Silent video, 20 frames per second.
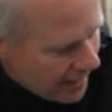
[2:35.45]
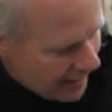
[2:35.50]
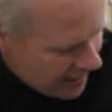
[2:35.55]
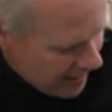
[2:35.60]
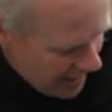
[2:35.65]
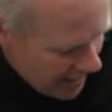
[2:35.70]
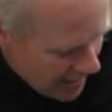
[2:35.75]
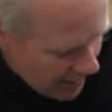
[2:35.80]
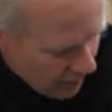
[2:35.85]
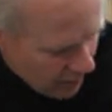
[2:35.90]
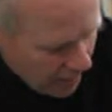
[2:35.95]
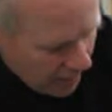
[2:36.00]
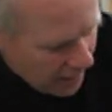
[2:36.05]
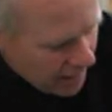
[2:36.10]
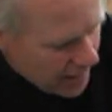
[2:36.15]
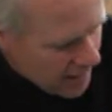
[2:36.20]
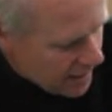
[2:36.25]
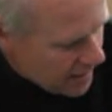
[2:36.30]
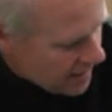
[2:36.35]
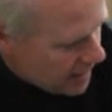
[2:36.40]
and
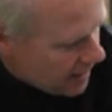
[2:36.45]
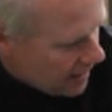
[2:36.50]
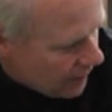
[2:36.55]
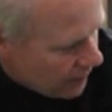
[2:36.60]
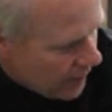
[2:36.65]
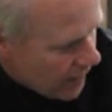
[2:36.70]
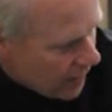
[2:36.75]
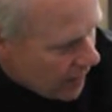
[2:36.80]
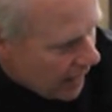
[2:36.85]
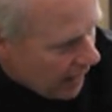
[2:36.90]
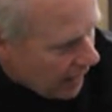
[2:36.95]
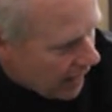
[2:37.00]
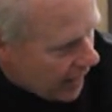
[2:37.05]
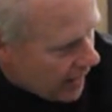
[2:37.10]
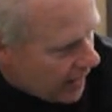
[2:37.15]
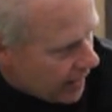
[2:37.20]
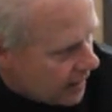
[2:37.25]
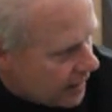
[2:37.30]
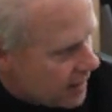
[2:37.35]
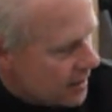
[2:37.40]
release very
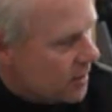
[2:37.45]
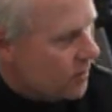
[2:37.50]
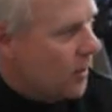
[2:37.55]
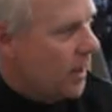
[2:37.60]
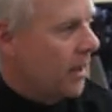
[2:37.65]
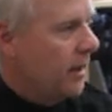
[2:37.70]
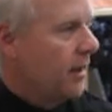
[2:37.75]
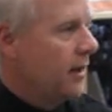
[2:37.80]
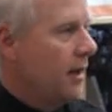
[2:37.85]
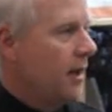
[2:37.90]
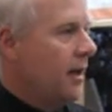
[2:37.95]
late in the swing.